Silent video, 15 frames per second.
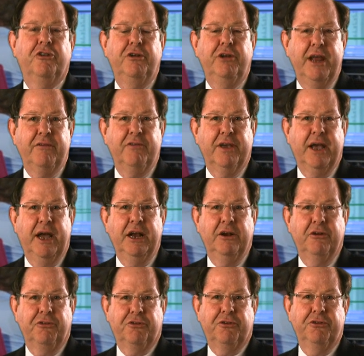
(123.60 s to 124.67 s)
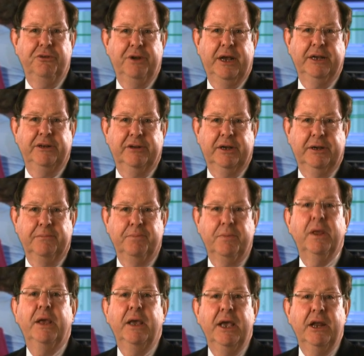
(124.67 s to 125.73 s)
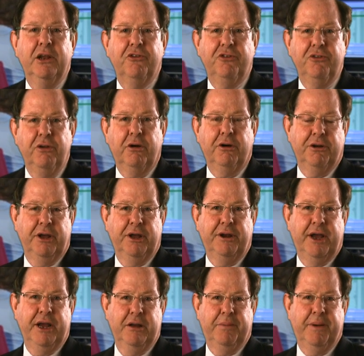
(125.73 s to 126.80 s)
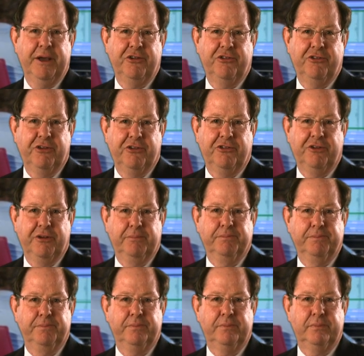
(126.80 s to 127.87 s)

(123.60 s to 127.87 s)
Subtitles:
to navigate through data. It is not a database system.